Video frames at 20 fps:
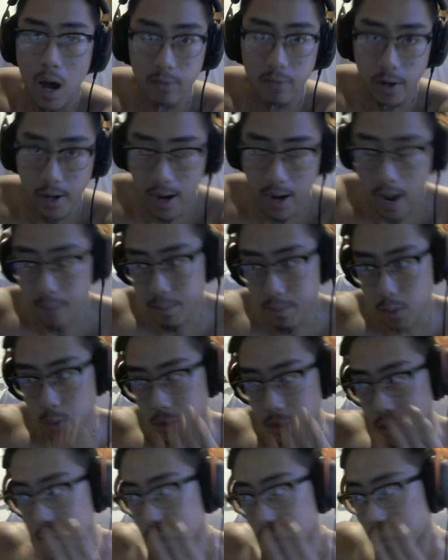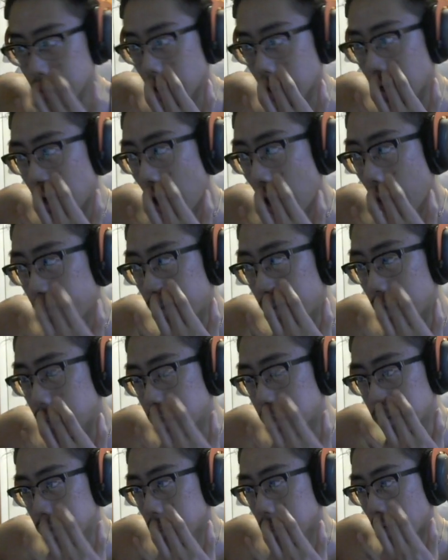very happy with these
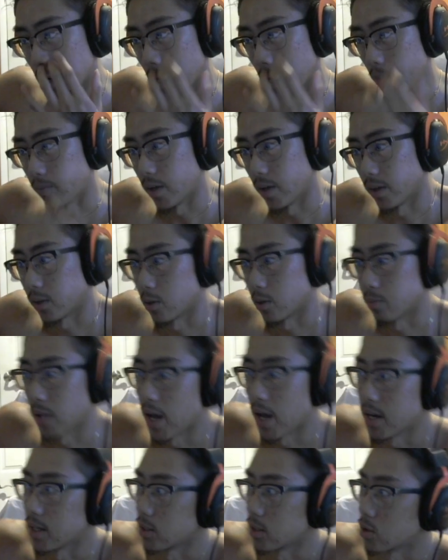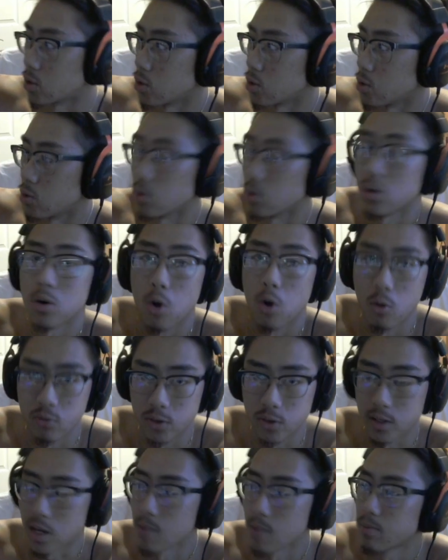updates that they're planning to
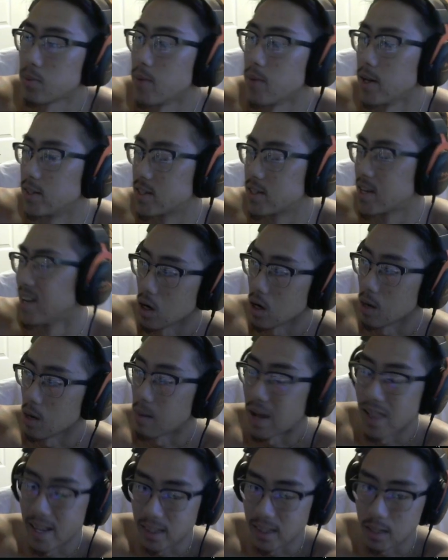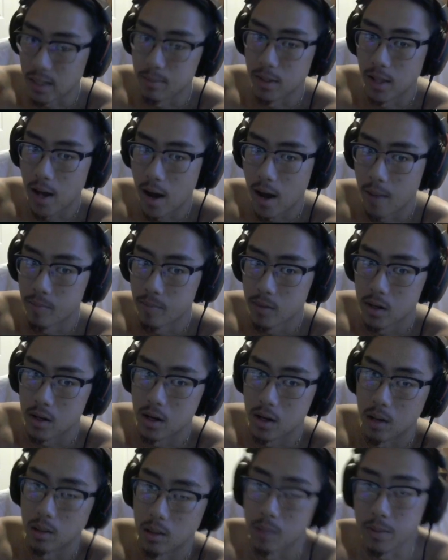hopefully implement. I like them a lot.
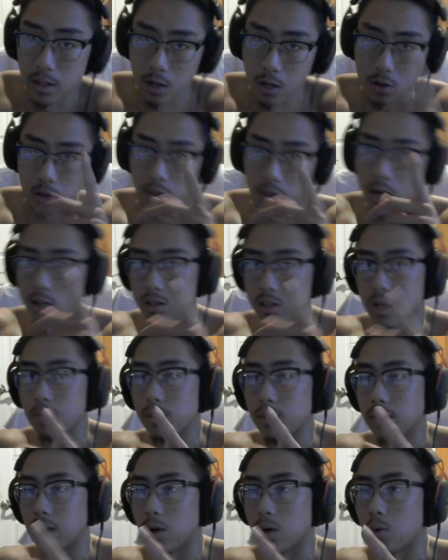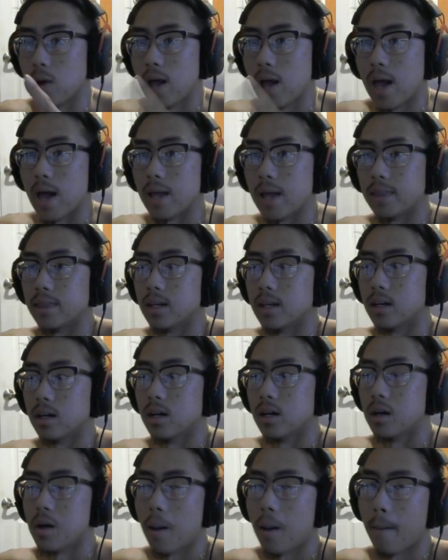Let me know your thoughts down below, and
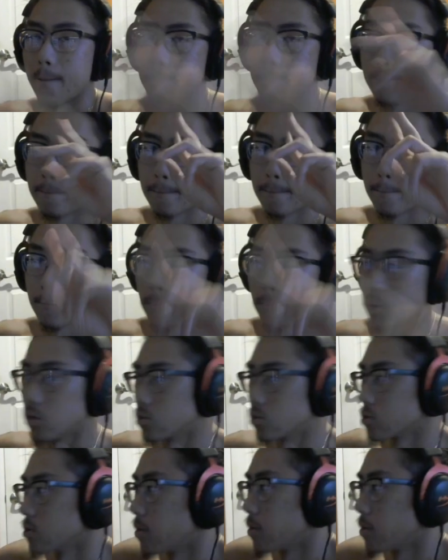peace.